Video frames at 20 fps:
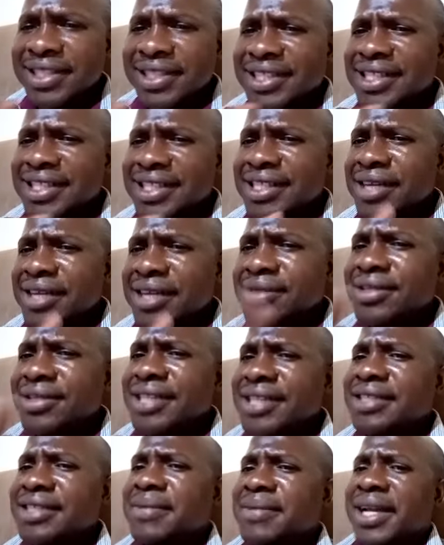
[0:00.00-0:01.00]
things are
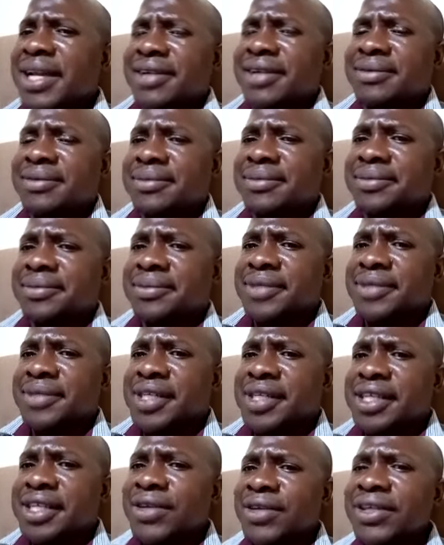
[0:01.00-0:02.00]
just similar.
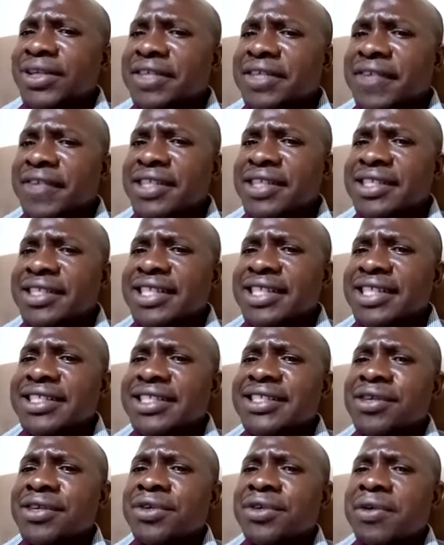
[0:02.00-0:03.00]
The only difference is that
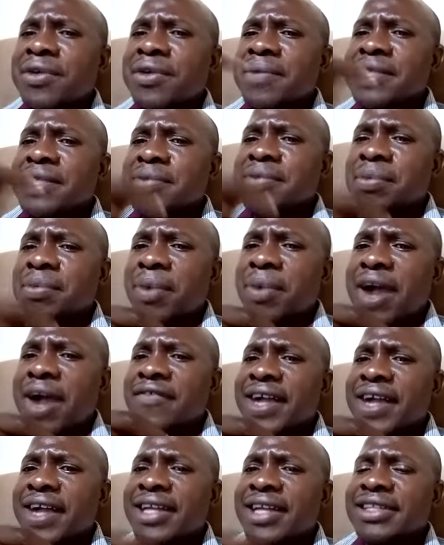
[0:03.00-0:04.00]
the autonomous people have
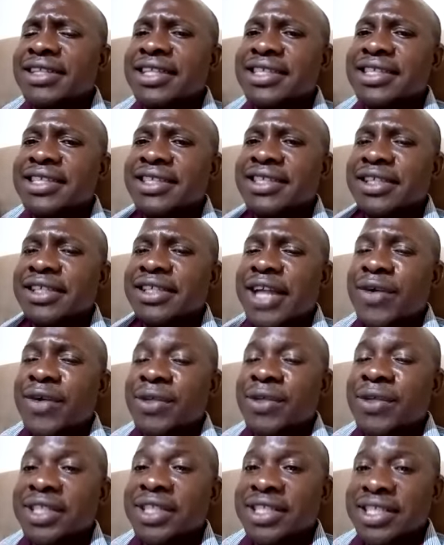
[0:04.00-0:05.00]
added things that are
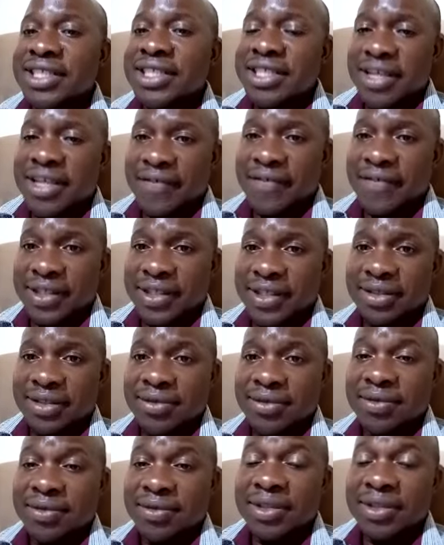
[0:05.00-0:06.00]
not in the dry fast,
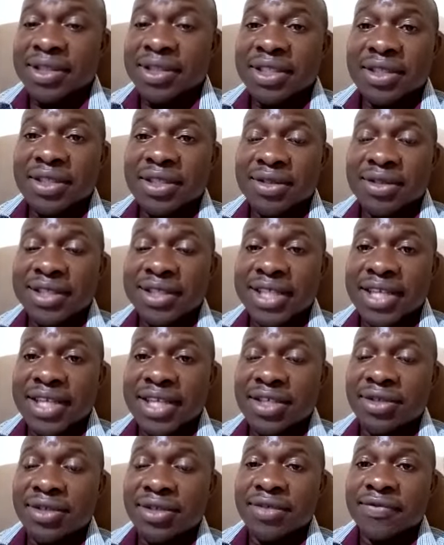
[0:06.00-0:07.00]
with the
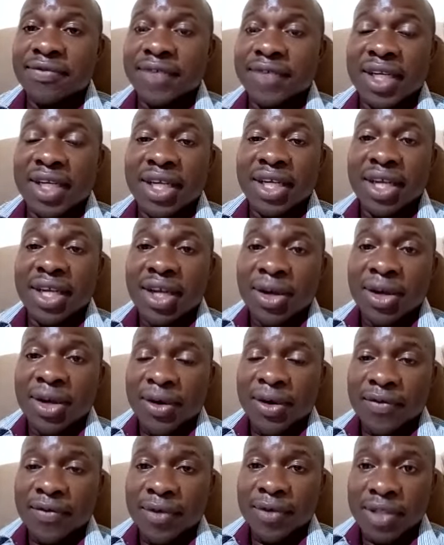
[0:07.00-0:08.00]
addition of
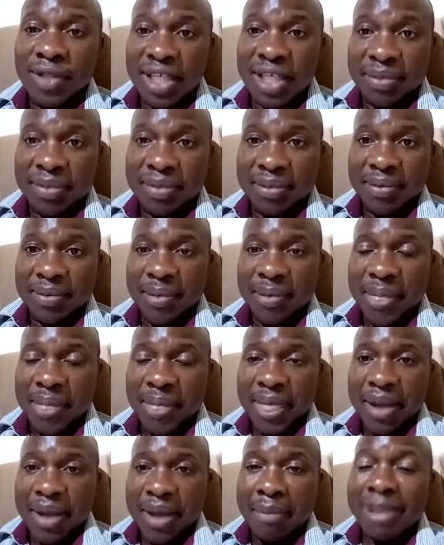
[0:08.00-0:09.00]
no sleep.
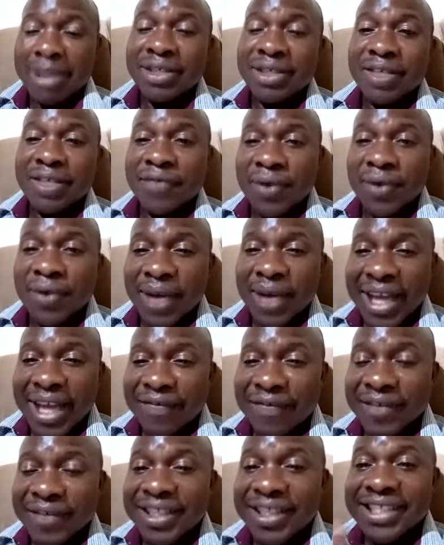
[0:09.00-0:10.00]
But if you look
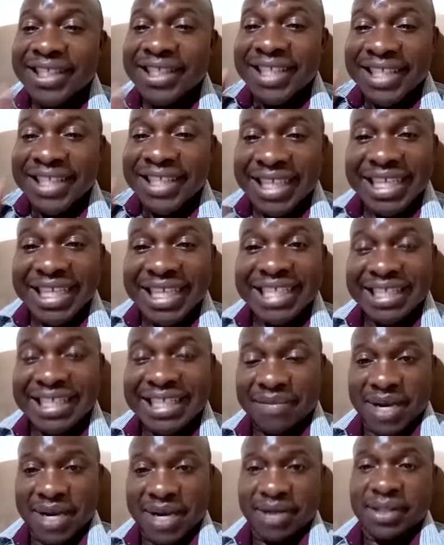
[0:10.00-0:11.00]
carefully, these things are just
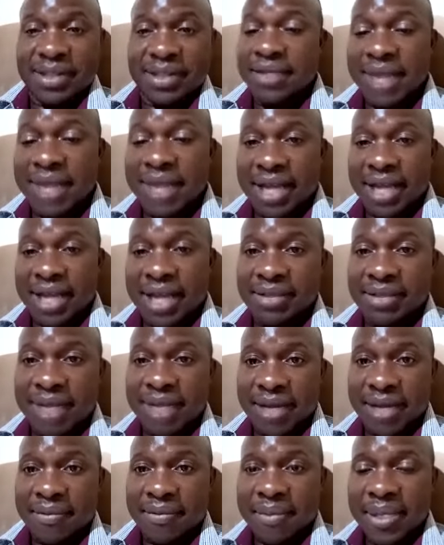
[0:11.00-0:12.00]
similar.
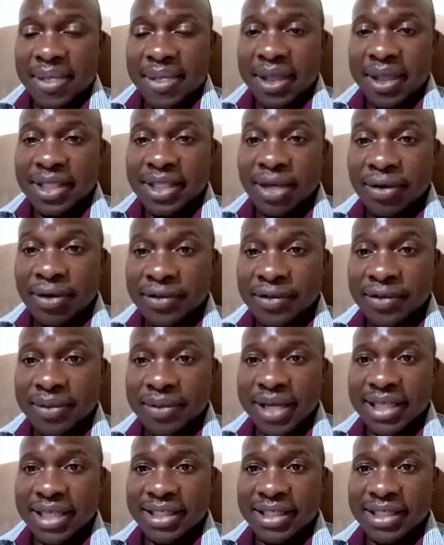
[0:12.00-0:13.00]
There's a lot of
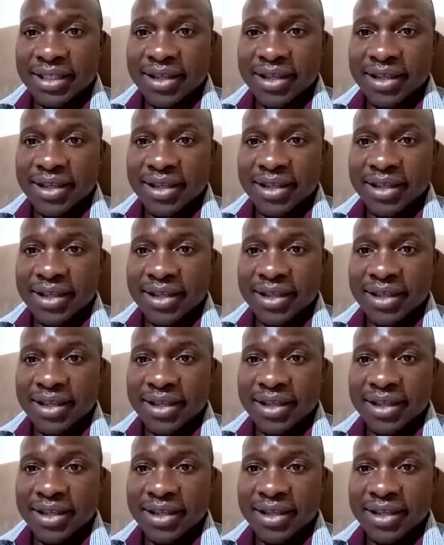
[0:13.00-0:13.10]
similarity.